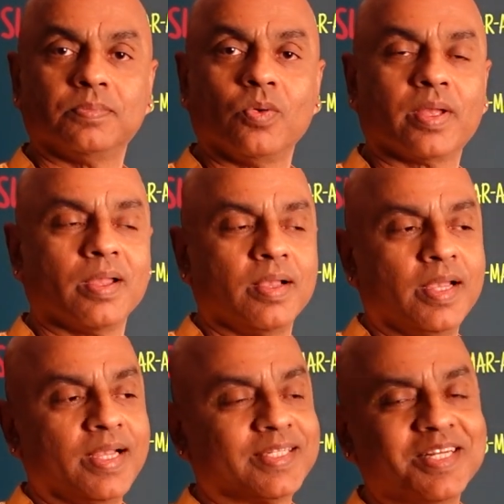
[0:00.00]
Okay?
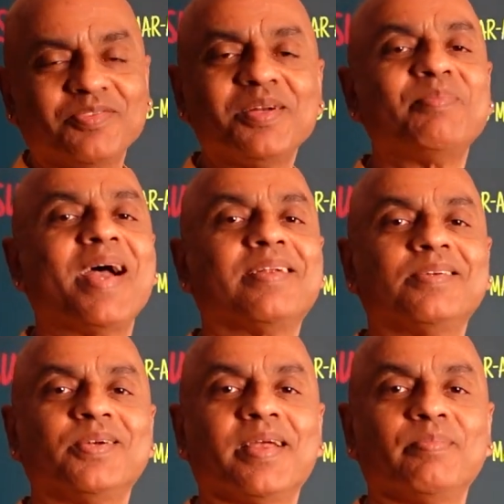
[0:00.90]
It's a different matter
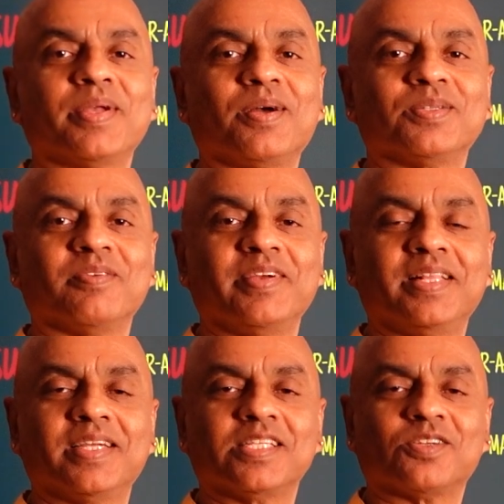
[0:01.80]
today because of
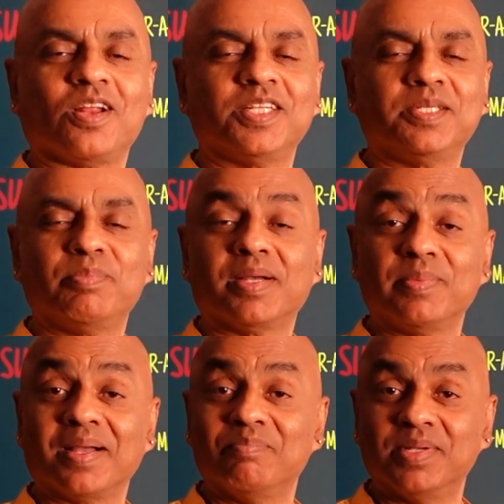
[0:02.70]
Vedic astrology
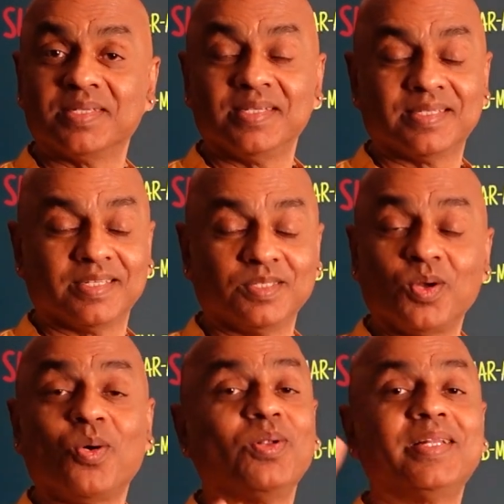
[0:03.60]
becoming a business.
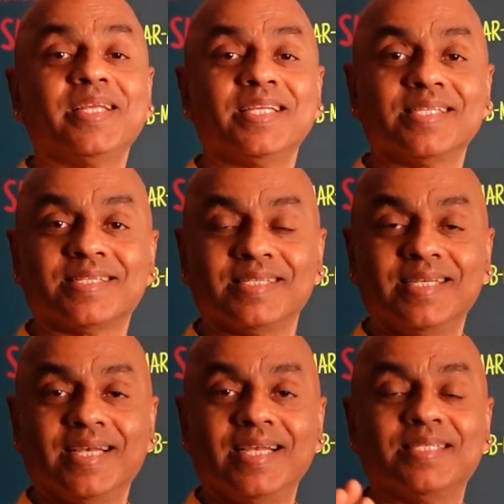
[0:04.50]
The whole thing is,
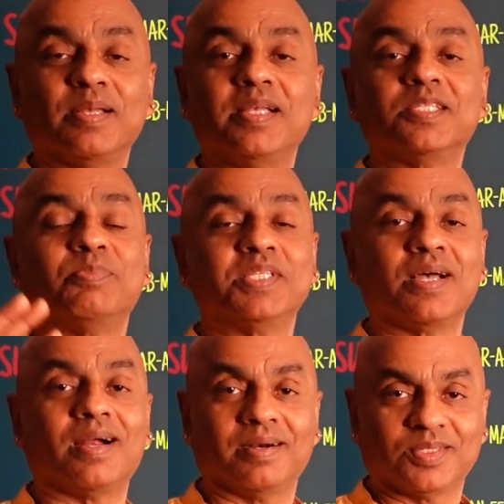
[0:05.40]
is, is
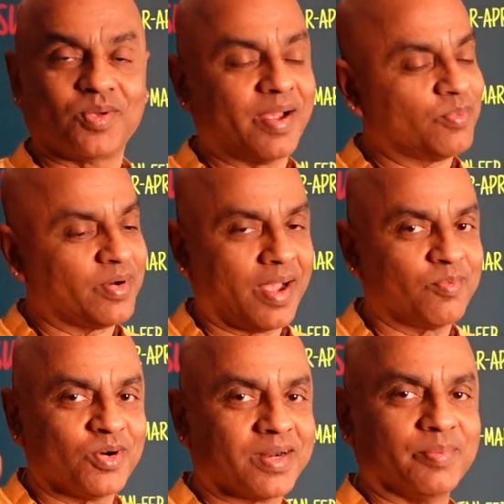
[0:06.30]
bizarre. So I, I
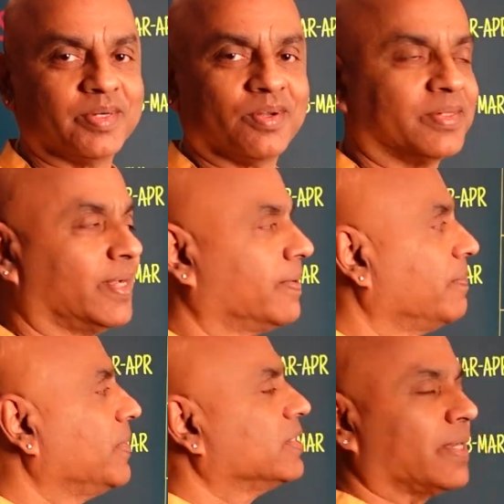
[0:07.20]
won't comment on that.
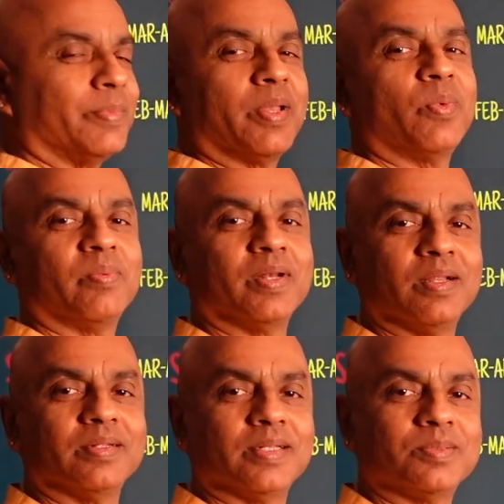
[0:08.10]
Someday we will
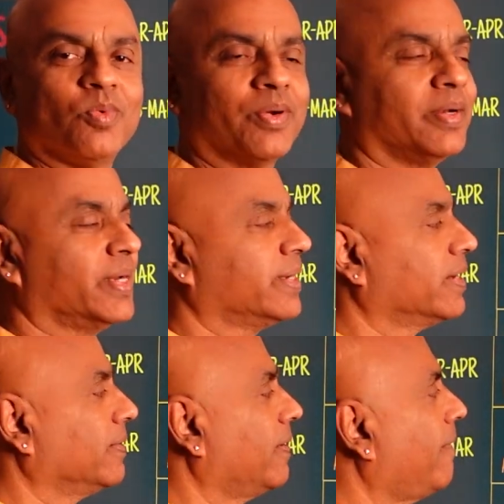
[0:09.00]
learn this more in detail.